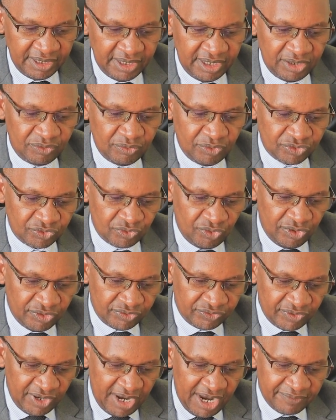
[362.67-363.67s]
It was
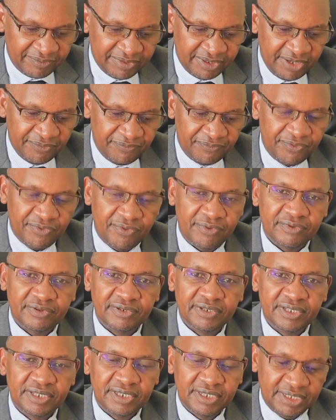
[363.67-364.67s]
also after the
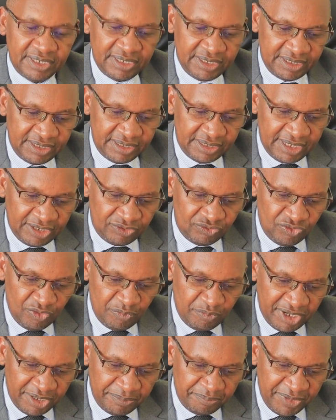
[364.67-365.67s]
fall that
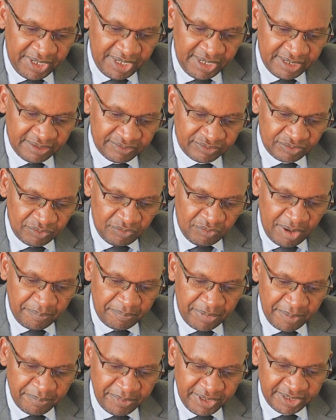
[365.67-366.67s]
human beings were
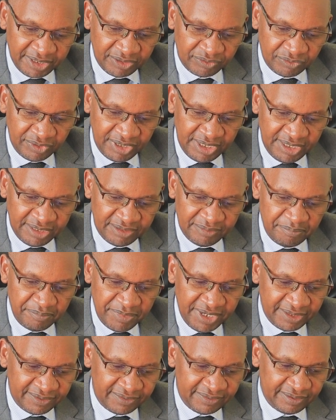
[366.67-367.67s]
permitted to eat
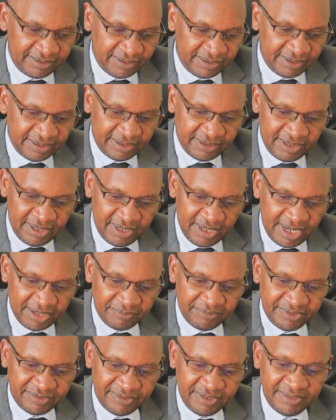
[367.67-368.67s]
meat,
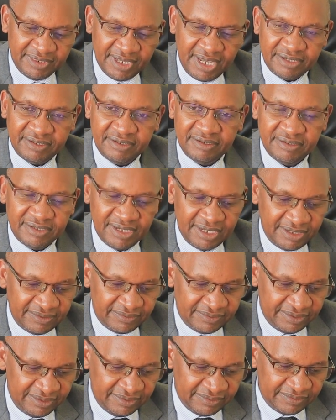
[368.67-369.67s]
and we see that in
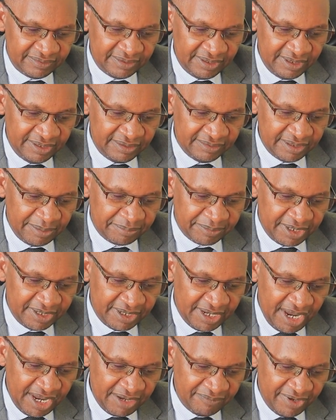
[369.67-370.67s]
Genesis chapter
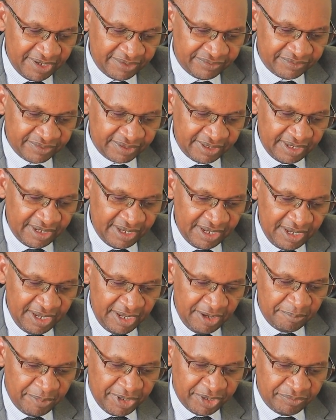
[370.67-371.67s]
9, verse 3,
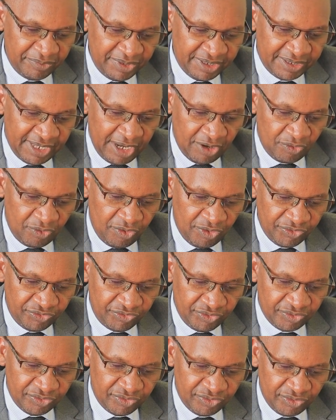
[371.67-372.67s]
but with a
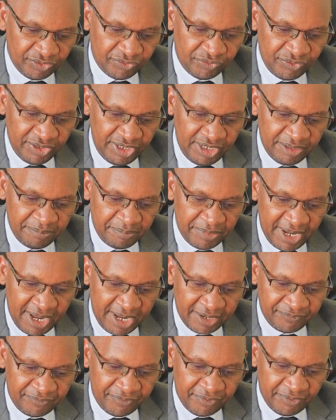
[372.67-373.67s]
caution not to eat
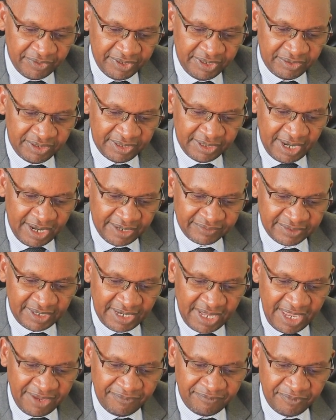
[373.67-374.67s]
blood, for it has
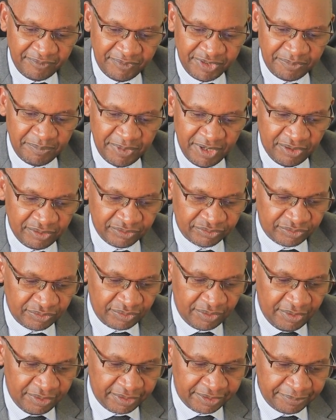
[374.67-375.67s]
life which belongs
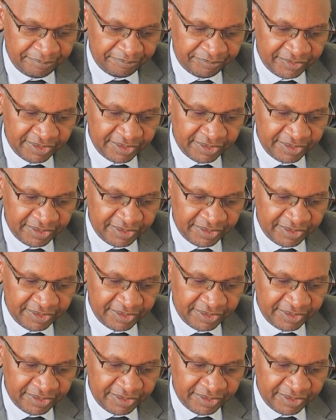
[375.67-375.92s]
to God.